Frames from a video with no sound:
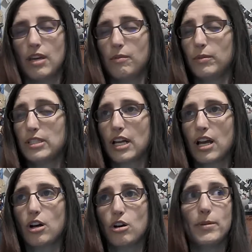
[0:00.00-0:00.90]
we
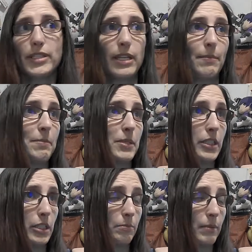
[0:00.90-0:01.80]
saw Ohma step up a
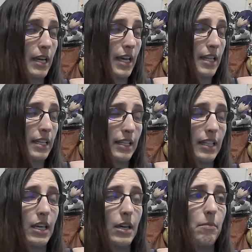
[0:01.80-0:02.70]
little bit,
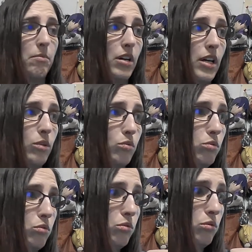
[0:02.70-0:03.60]
but
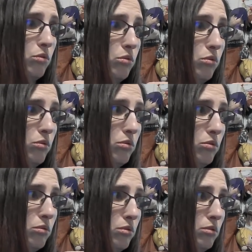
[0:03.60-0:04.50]

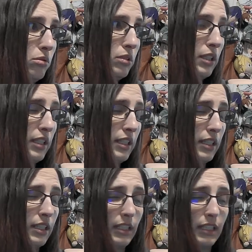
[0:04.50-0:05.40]
ooh,
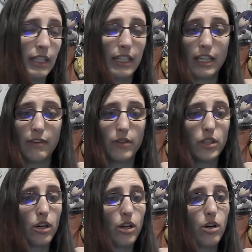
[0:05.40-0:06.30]
even
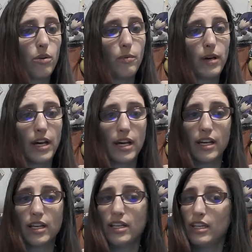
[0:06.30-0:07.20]
though
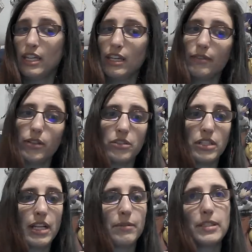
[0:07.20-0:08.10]
uh, even though
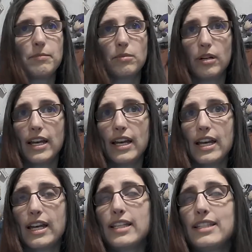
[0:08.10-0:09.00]
Donaire was
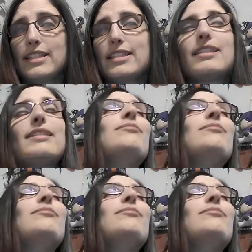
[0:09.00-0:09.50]
impressed,